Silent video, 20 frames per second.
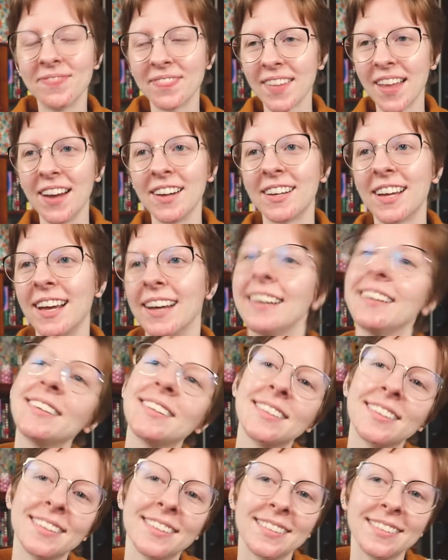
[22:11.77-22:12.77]
Okay.
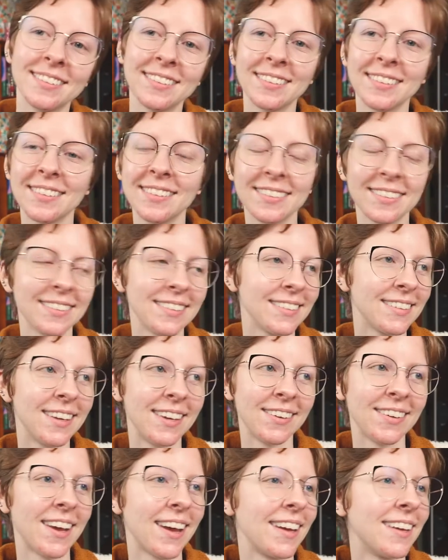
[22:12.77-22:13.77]

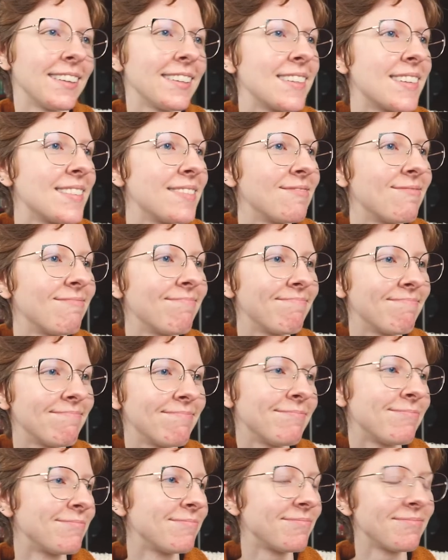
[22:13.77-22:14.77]
Okay.
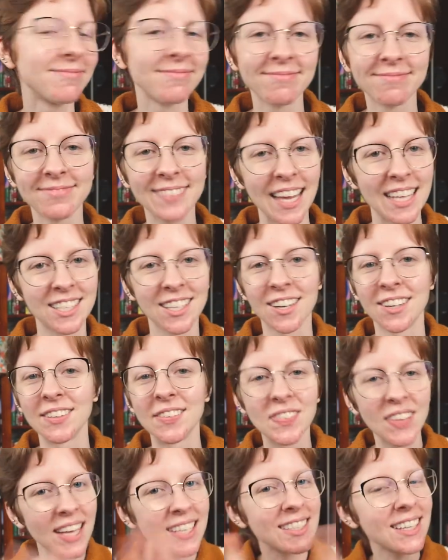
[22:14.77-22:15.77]
That's all.
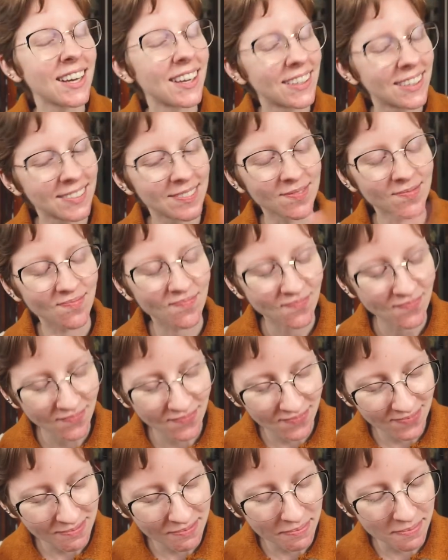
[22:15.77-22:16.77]
That's all.
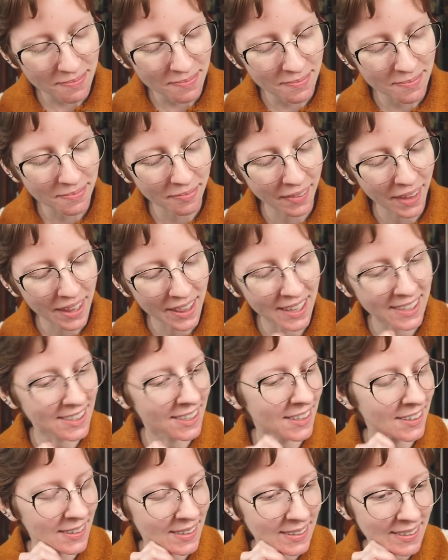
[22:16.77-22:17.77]
That's all.